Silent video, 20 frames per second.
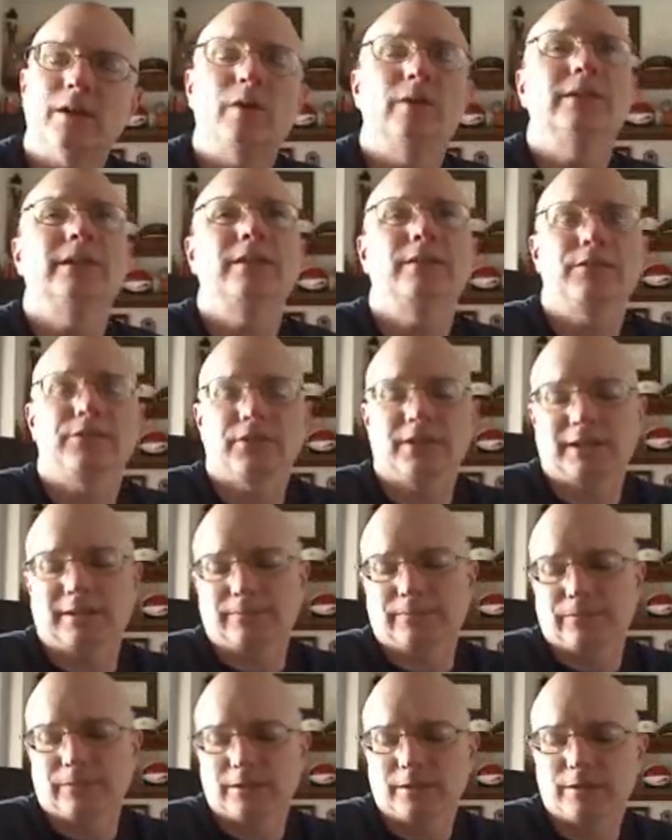Oh, another
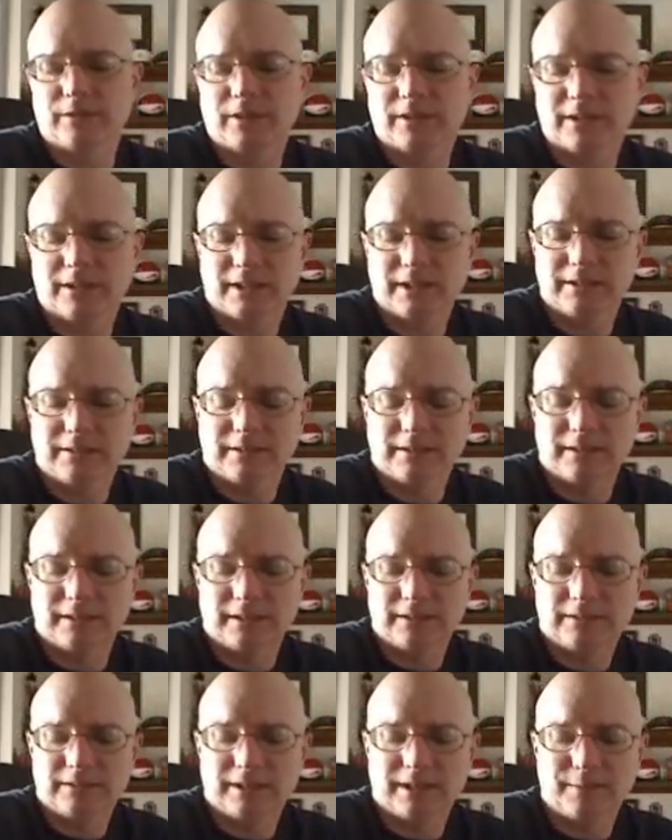thing that
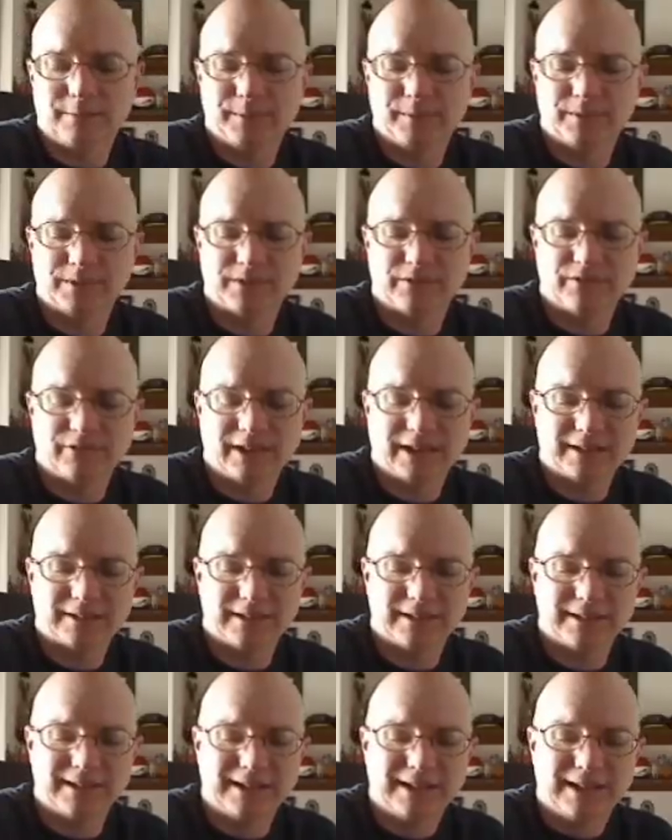he taught me was the fact
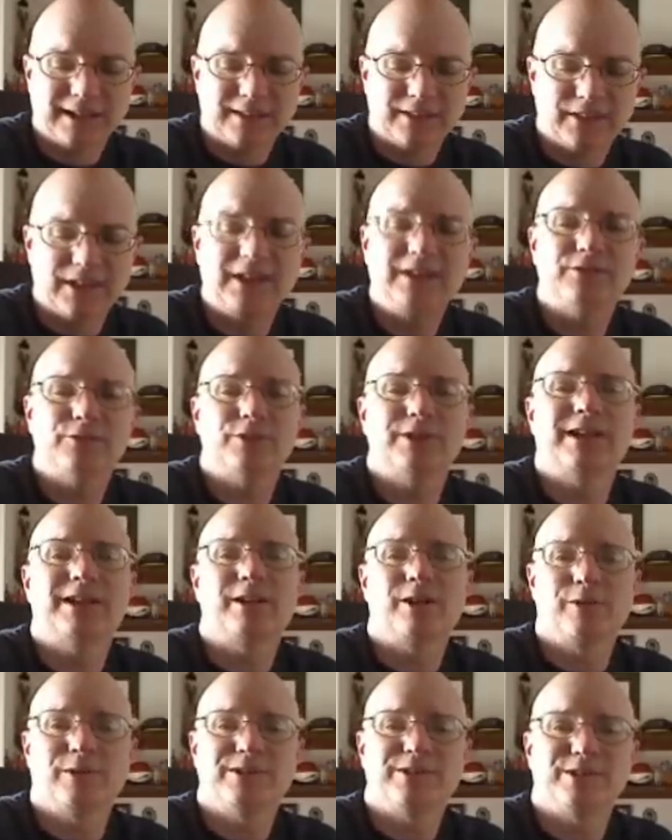that things are not
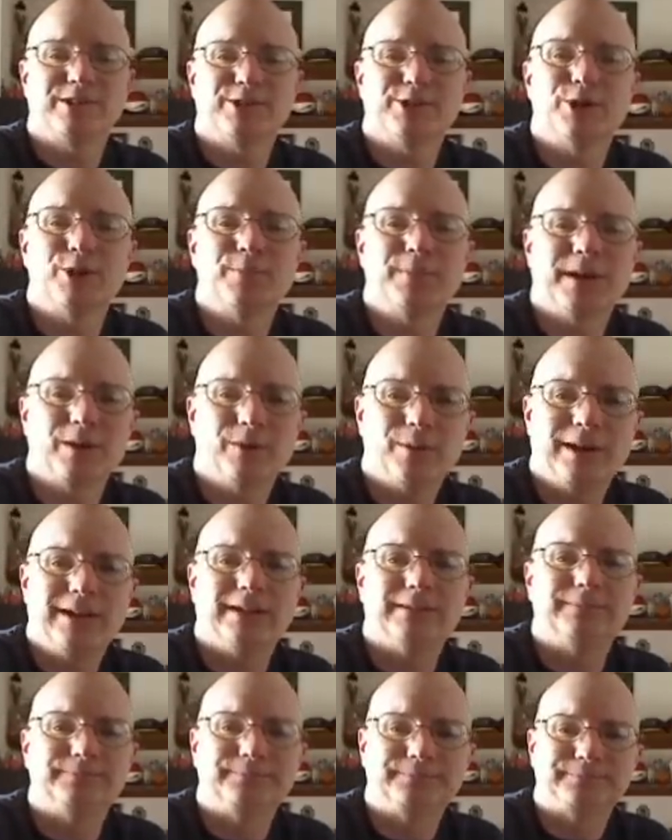always going to go my
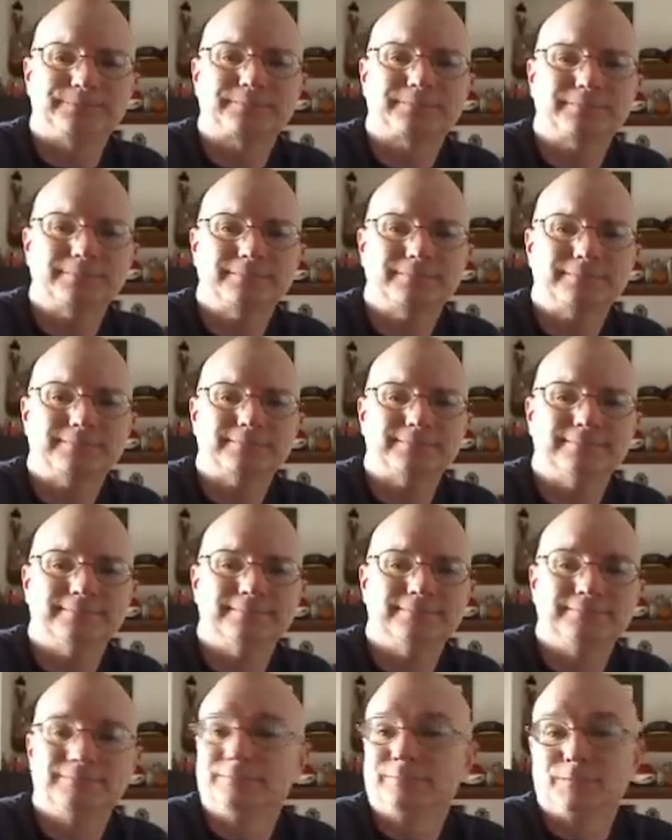way.
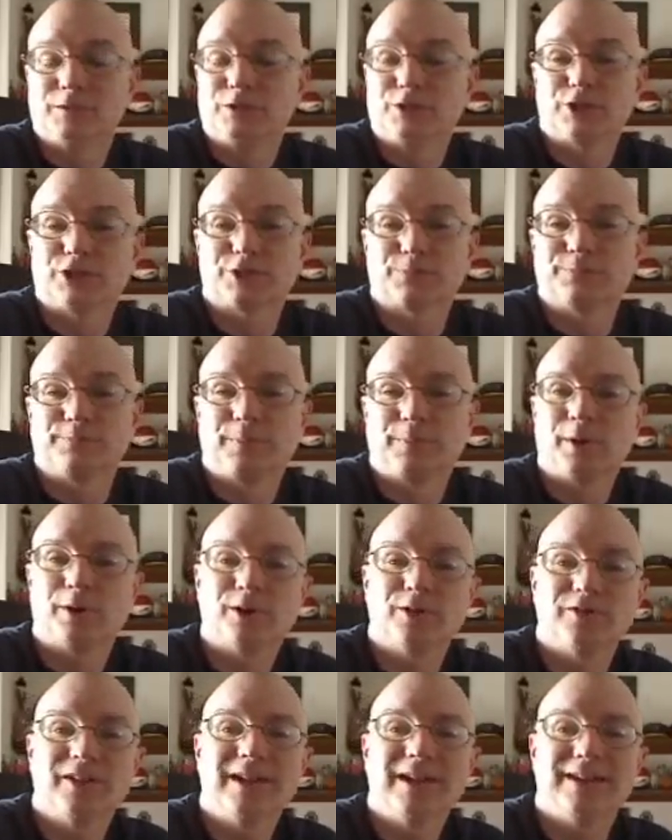It's just part
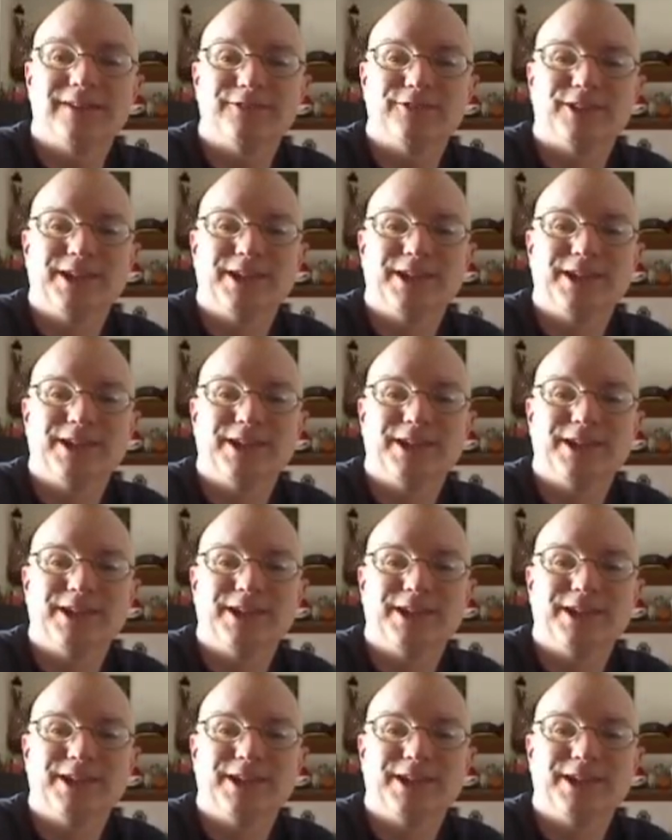of life.